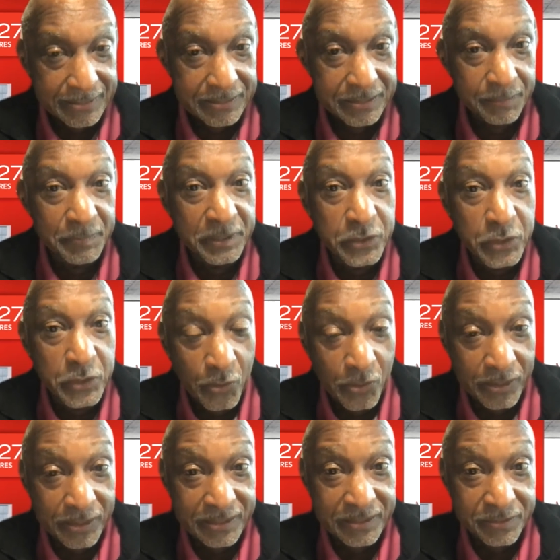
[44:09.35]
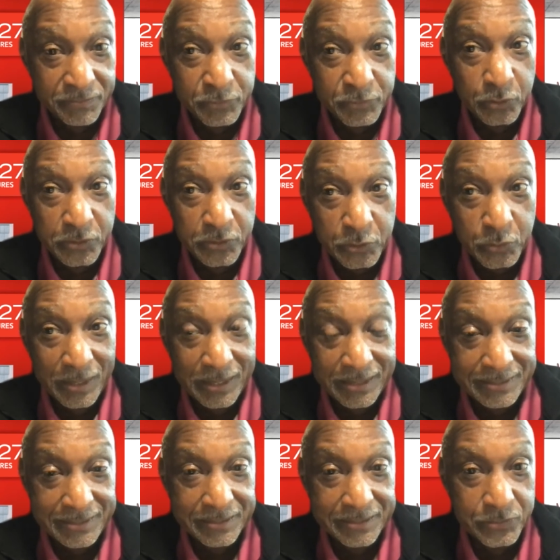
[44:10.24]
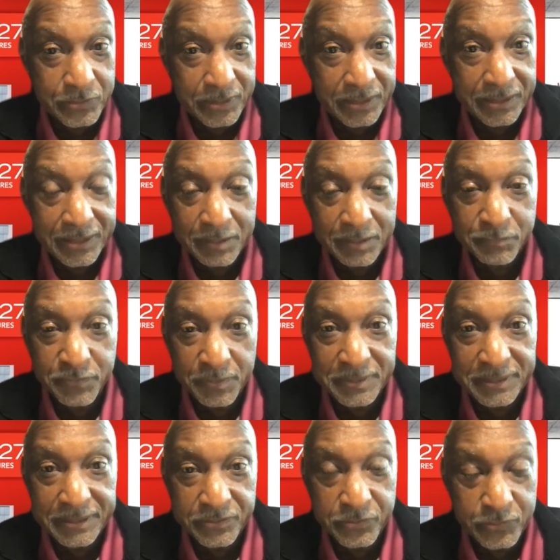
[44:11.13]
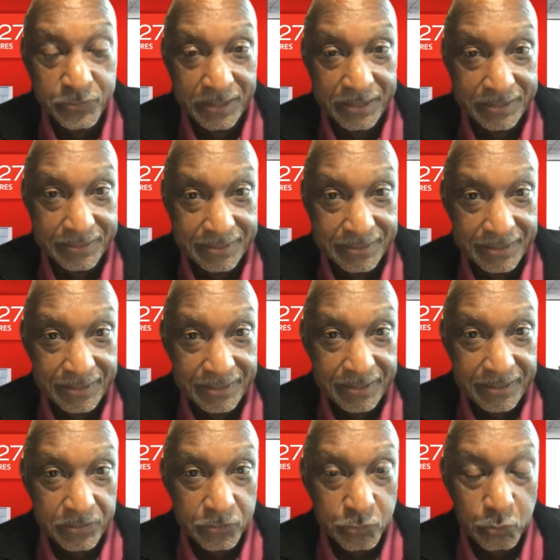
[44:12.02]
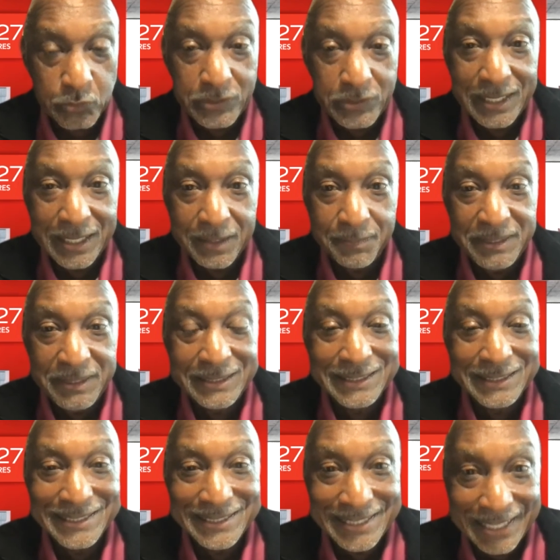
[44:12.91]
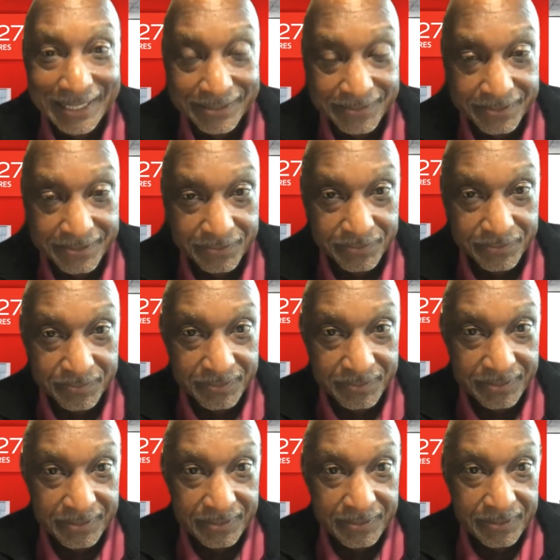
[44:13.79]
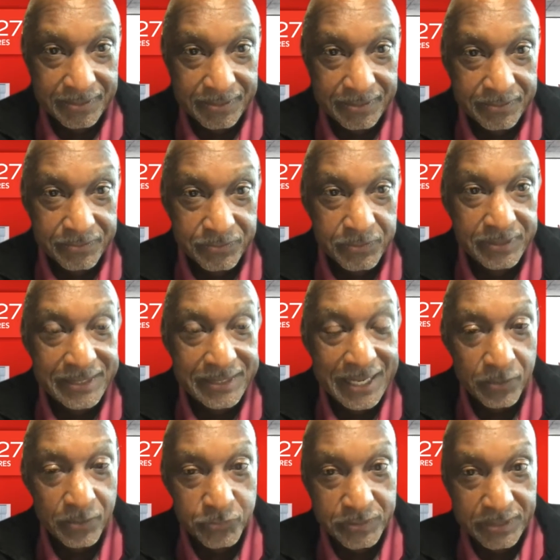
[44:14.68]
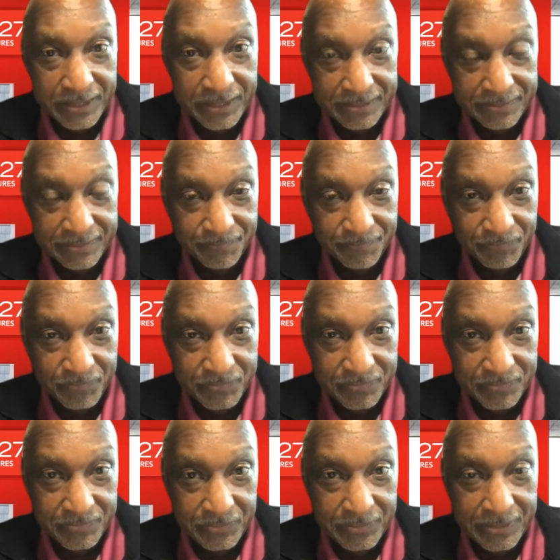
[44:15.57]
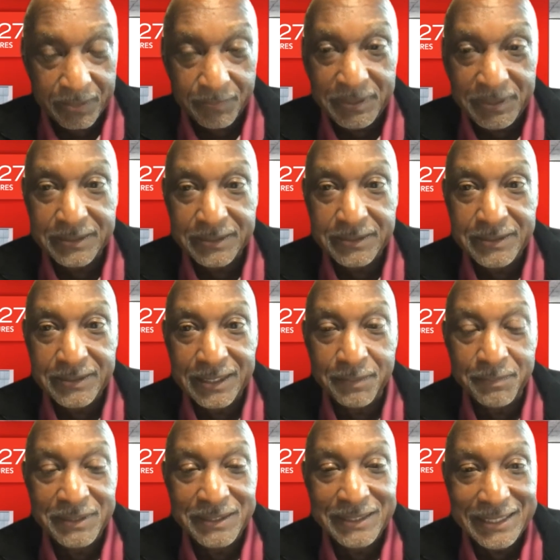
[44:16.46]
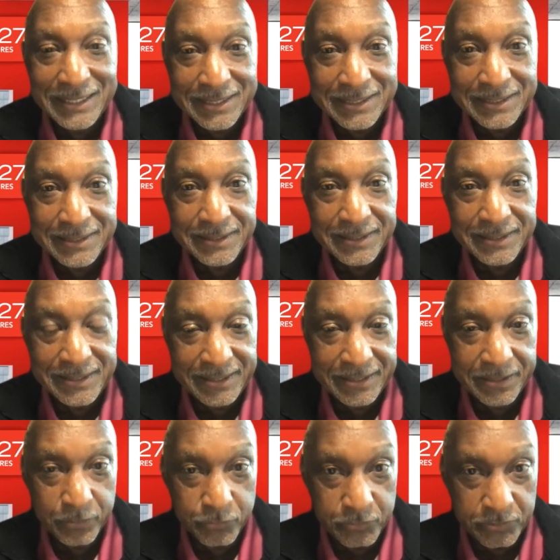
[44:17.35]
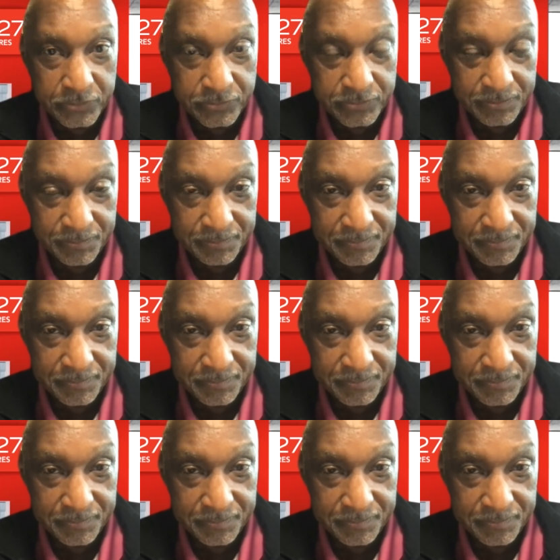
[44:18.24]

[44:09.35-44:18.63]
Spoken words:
The minority of your new ideas are going to come from the inside. So you got to be connected to the outside. You got to be in the ecosystem.